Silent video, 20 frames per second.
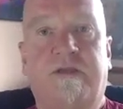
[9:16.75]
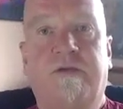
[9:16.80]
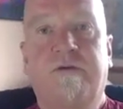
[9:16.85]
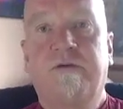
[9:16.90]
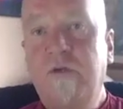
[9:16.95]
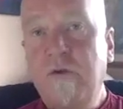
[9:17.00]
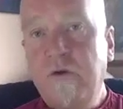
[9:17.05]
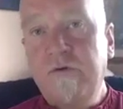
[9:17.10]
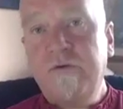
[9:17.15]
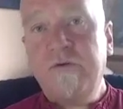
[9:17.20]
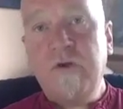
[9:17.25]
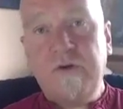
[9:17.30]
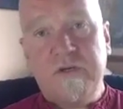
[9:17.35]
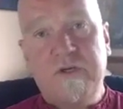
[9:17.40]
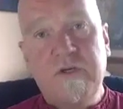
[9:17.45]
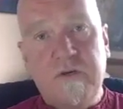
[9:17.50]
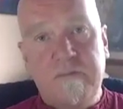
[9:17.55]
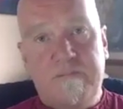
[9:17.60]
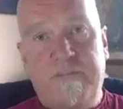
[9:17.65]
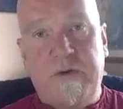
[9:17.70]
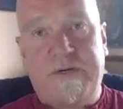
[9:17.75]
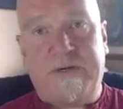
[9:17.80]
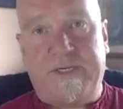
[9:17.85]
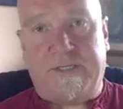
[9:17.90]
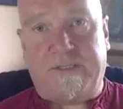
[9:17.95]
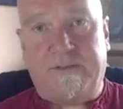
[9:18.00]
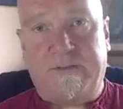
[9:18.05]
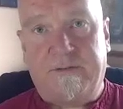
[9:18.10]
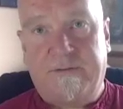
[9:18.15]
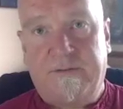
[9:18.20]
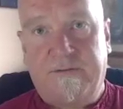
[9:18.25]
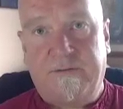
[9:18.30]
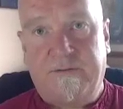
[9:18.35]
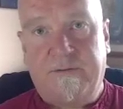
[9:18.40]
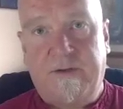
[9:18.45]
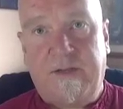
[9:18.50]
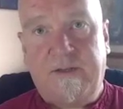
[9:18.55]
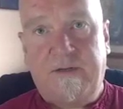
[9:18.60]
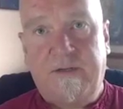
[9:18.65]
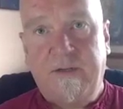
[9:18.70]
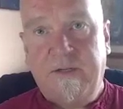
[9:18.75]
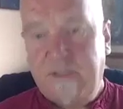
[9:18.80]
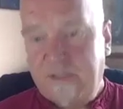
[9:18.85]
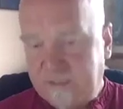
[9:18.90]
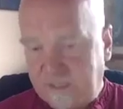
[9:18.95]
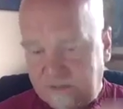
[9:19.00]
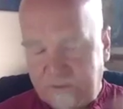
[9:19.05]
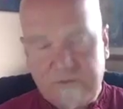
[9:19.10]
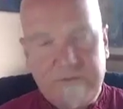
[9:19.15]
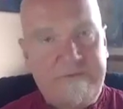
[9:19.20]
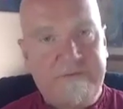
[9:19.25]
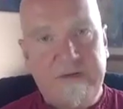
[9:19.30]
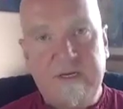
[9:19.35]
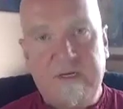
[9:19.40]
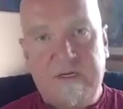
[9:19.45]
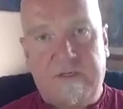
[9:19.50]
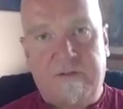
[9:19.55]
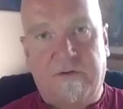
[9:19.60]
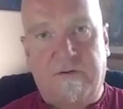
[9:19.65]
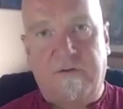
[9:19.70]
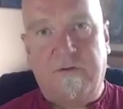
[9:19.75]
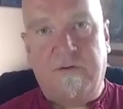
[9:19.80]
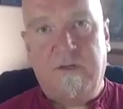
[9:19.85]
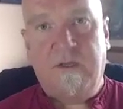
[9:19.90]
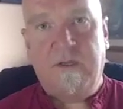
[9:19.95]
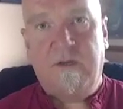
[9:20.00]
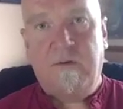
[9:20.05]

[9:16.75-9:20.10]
You're not your body, right? This is your vehicle.